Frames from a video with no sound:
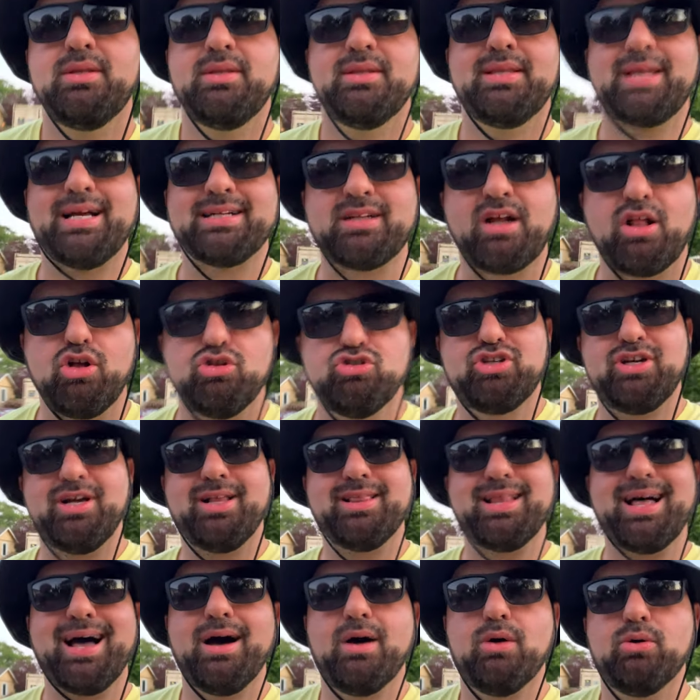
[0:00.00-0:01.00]
technology
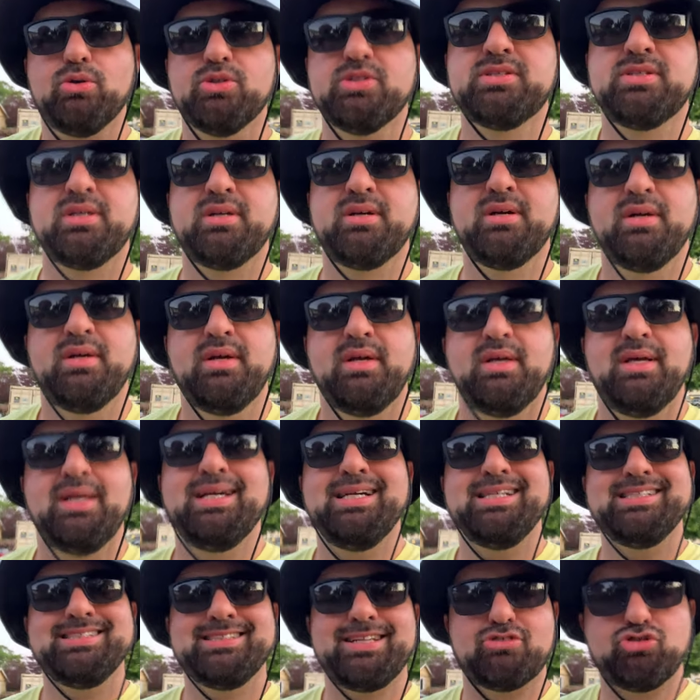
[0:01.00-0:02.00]
allows
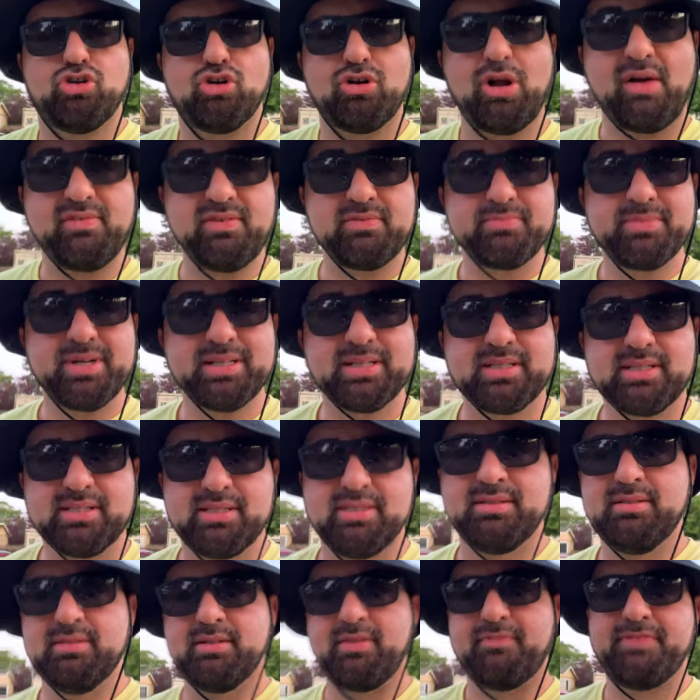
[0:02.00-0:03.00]
central
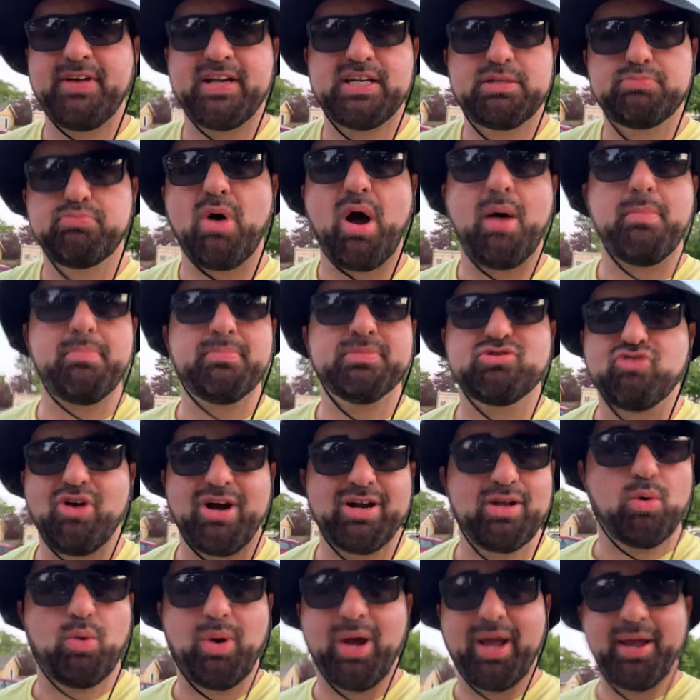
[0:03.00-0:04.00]
governments to fix problems
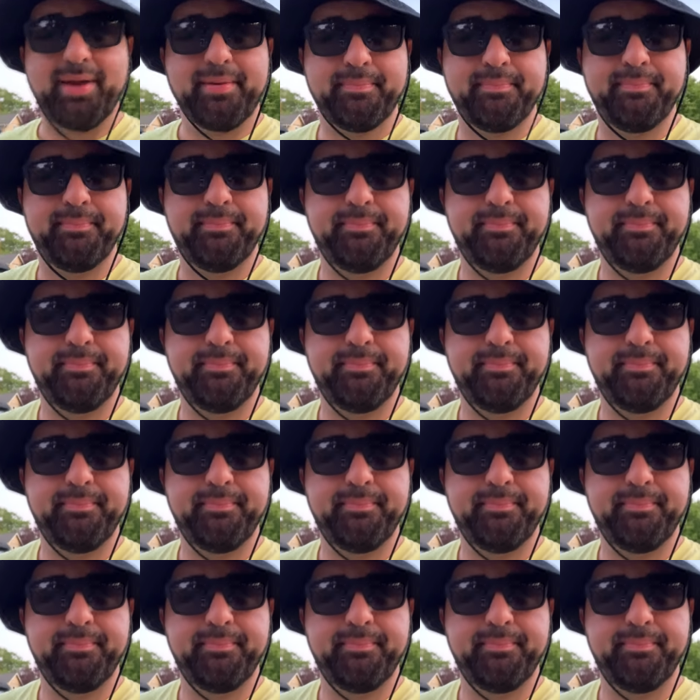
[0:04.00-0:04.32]
right away,